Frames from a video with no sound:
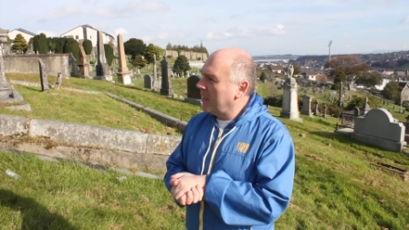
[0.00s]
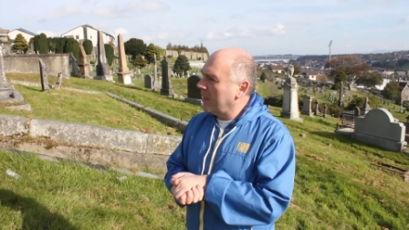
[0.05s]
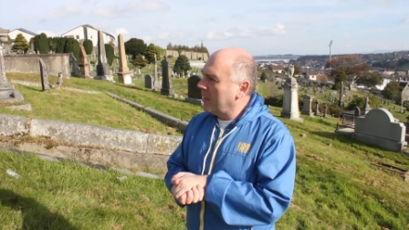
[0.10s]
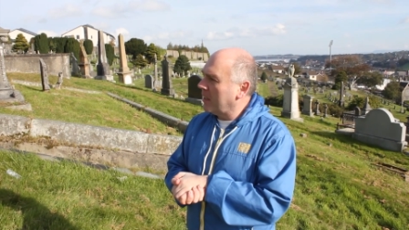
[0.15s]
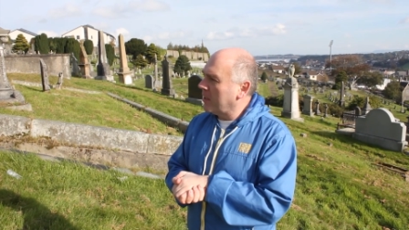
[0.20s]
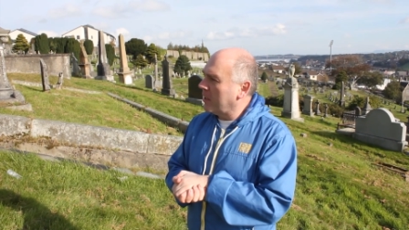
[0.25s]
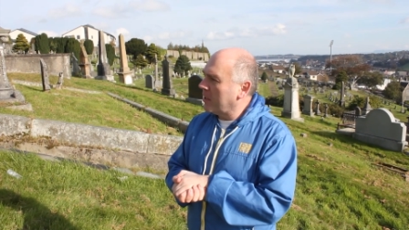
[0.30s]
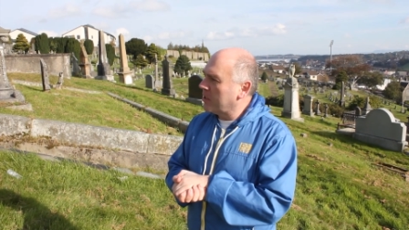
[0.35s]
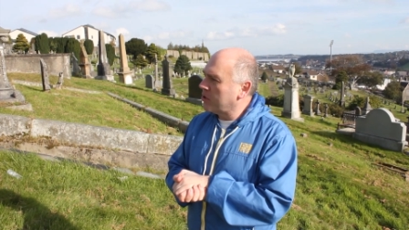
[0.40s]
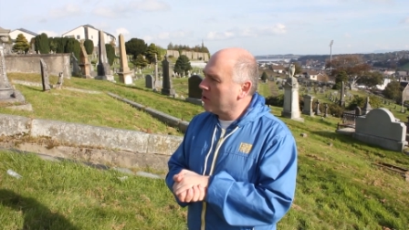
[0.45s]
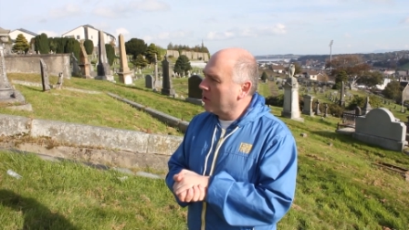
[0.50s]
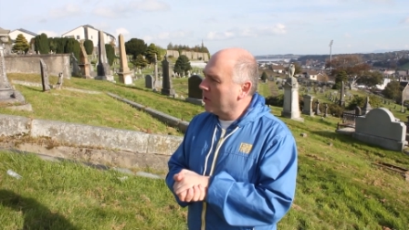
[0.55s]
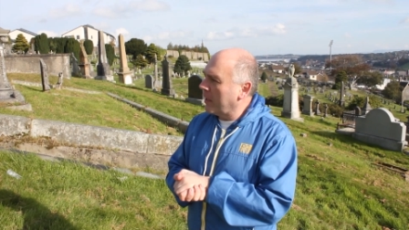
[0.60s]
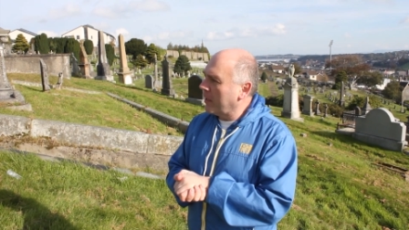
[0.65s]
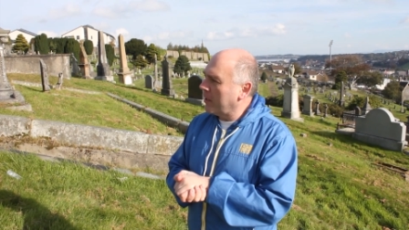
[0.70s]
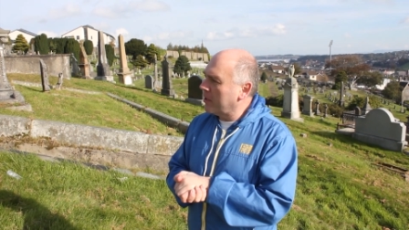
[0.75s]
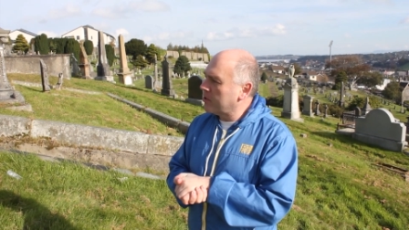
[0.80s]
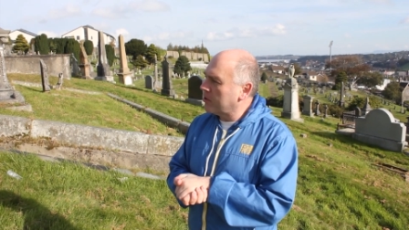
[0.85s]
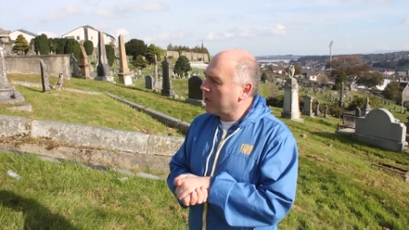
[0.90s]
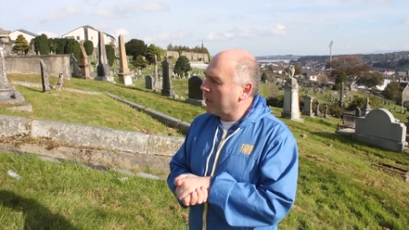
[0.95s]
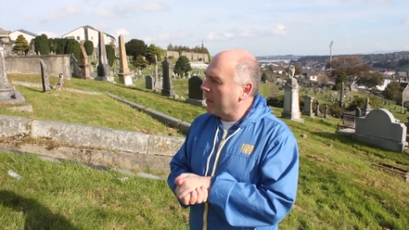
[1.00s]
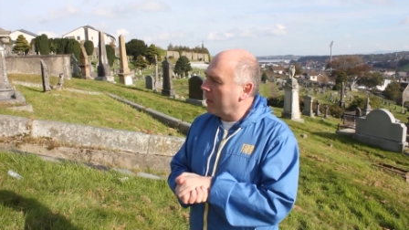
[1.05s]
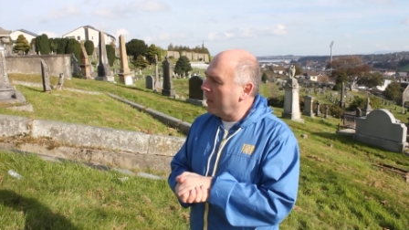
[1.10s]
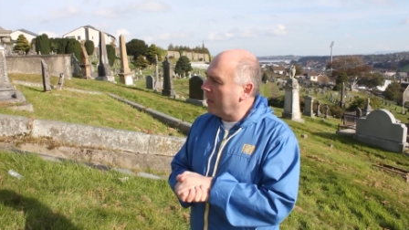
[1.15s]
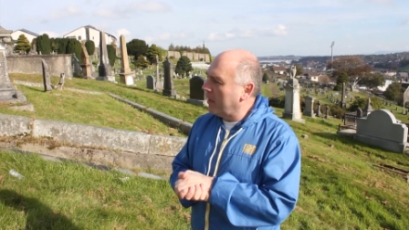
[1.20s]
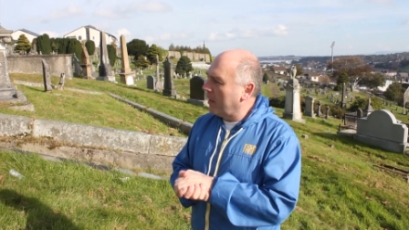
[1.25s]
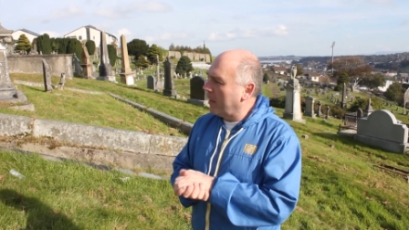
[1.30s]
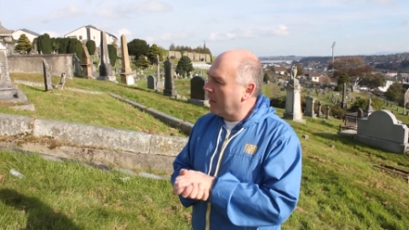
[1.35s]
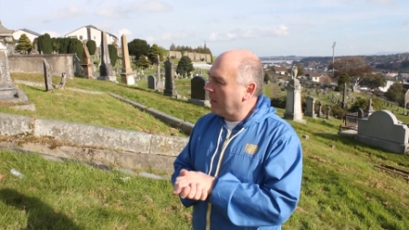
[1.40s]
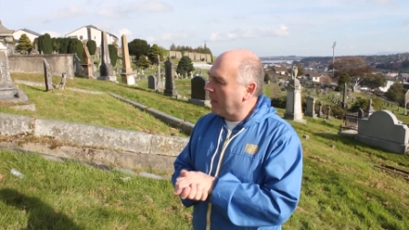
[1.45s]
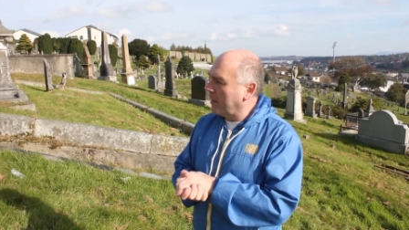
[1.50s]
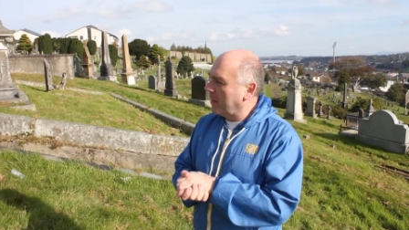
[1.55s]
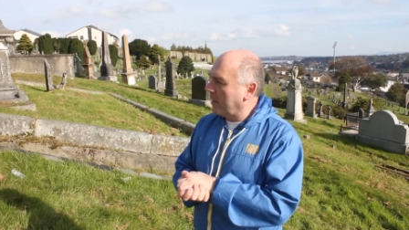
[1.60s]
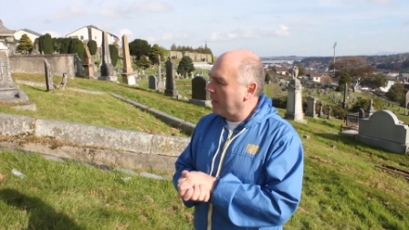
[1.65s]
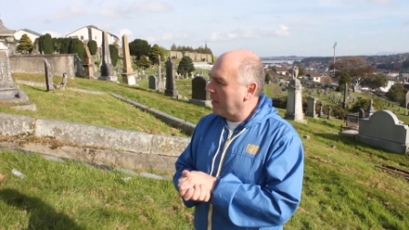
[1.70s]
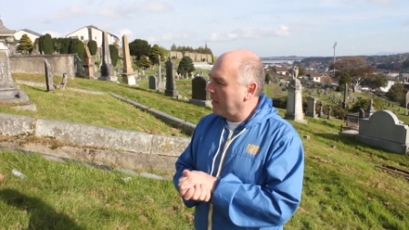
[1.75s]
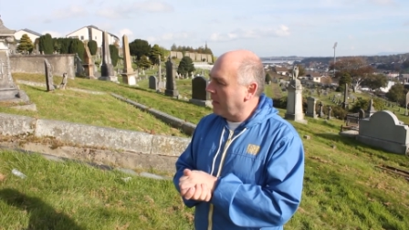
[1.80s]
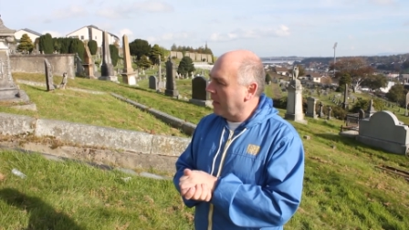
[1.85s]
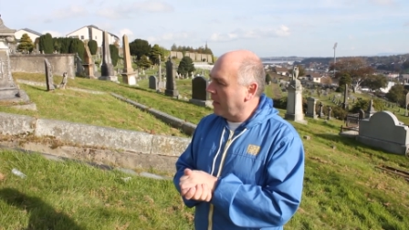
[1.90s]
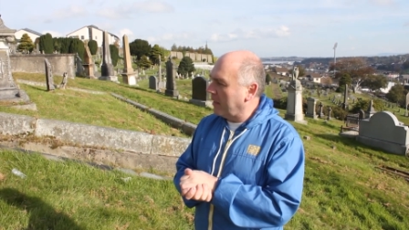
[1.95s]
the shirt industry here
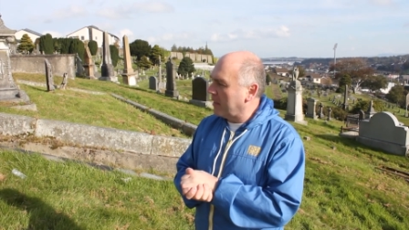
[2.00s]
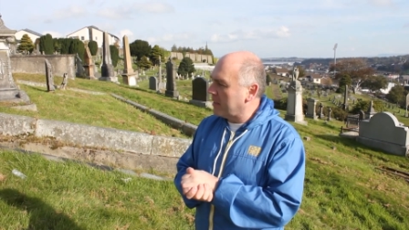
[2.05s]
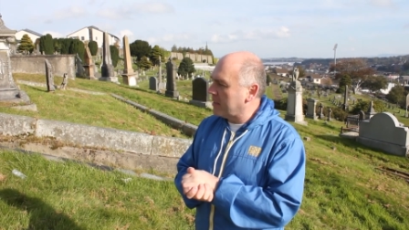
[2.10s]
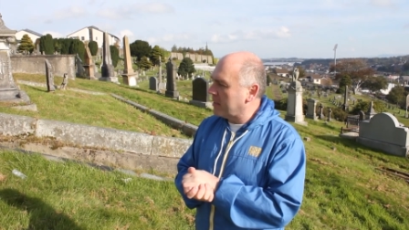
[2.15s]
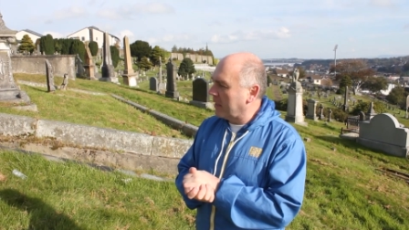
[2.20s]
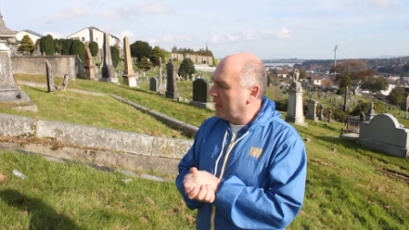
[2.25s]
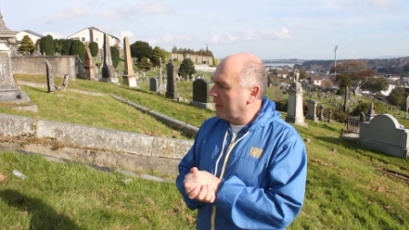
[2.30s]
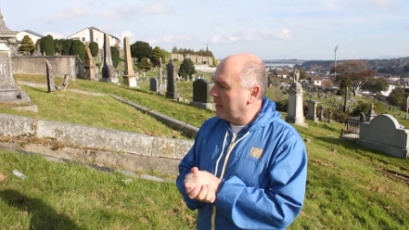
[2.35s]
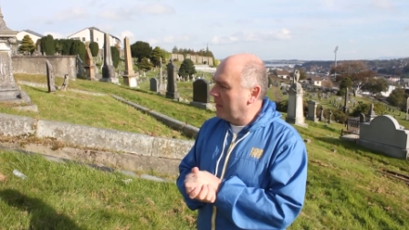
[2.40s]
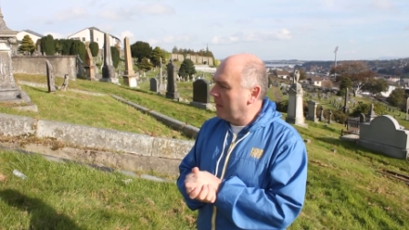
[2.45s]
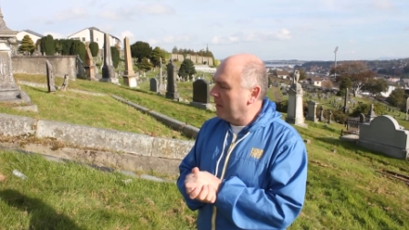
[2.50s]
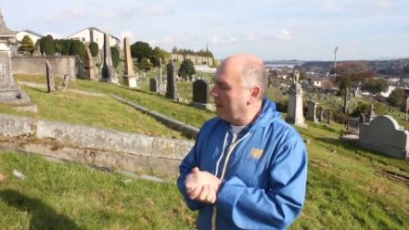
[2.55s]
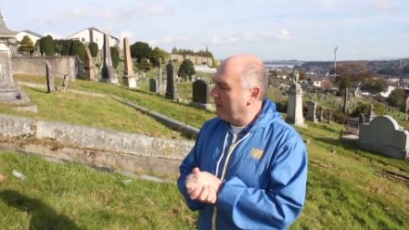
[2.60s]
in the city.